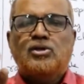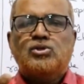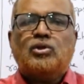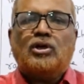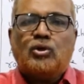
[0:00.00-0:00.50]

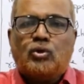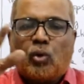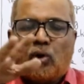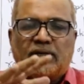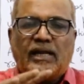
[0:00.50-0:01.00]
So the
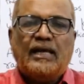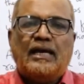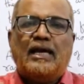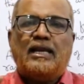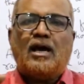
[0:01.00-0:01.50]
total
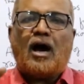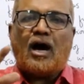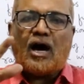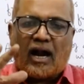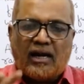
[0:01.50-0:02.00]
area
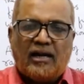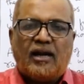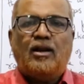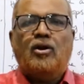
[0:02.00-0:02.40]
under